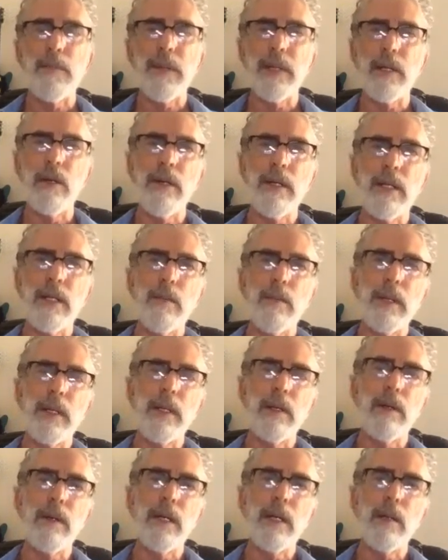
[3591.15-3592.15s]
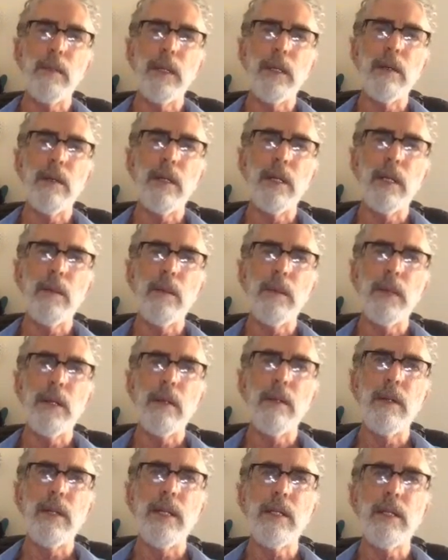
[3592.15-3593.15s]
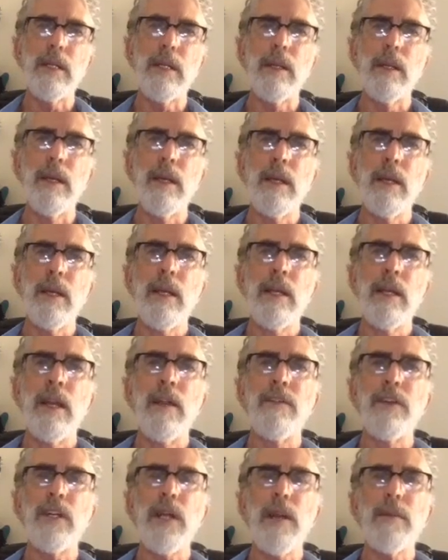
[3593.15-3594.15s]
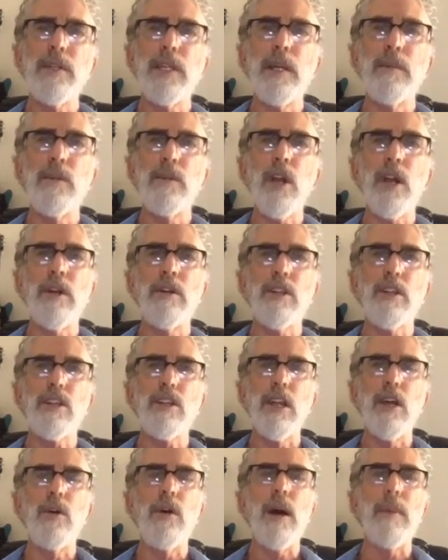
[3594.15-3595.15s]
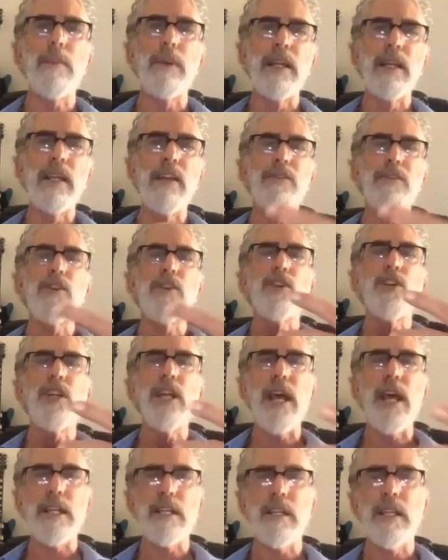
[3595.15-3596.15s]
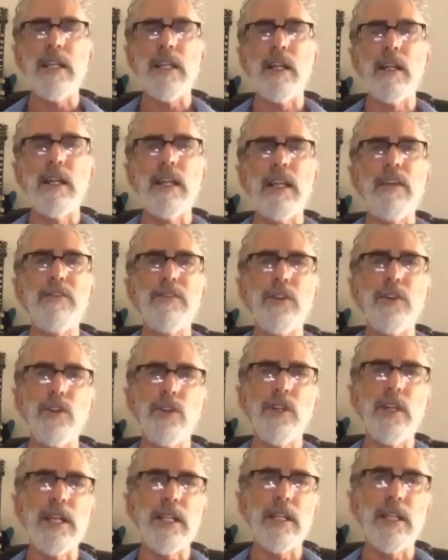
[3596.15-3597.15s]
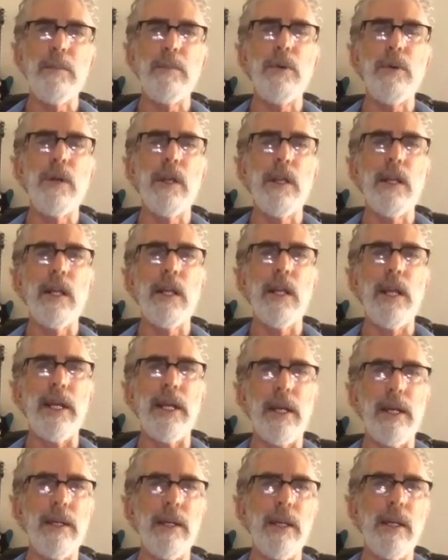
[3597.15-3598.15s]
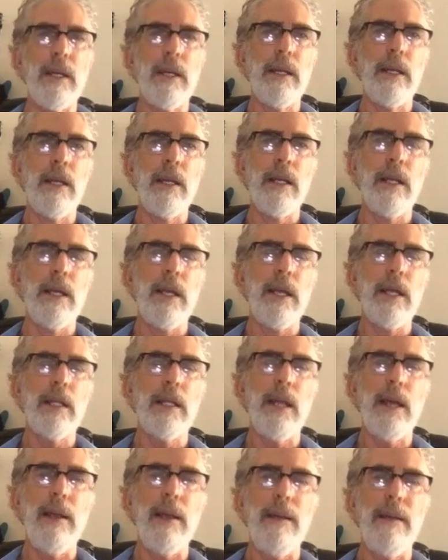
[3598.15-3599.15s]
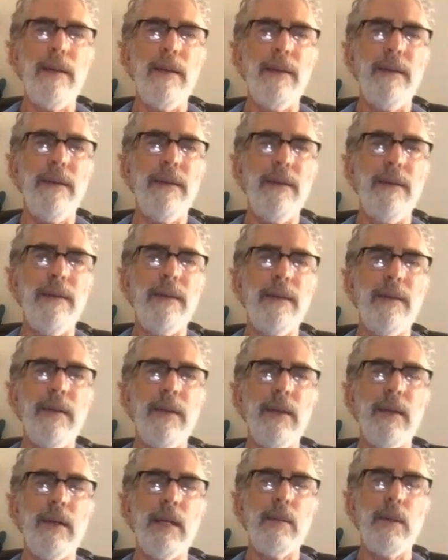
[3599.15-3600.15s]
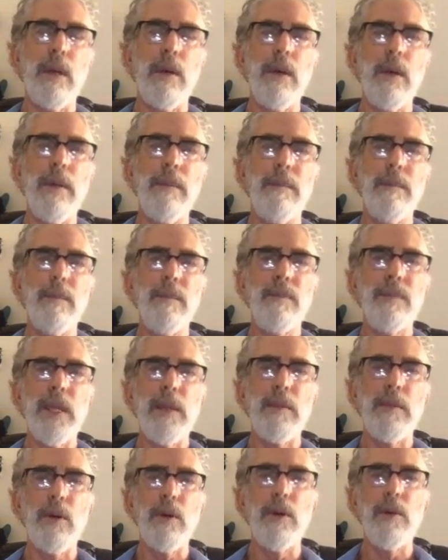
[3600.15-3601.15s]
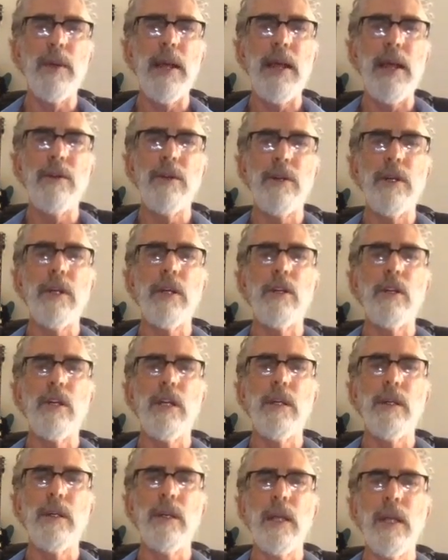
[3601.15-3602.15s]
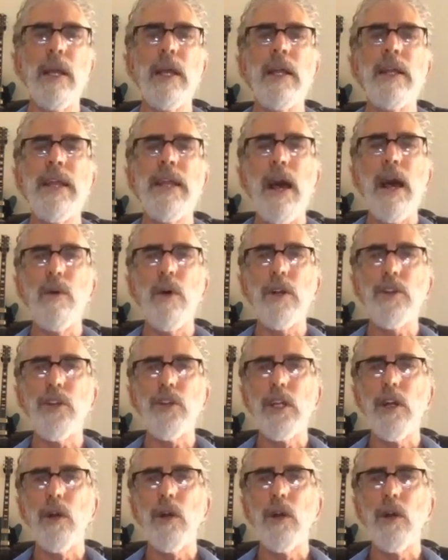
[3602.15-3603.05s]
it going. Keep it going. Keep it going. Keep it going. That's it. Every time you see him starting to slow up, lift your chest. Think to lift your chest and put a little leg on. Like that. Keep going. Keep going around her. Good. Now I want you to go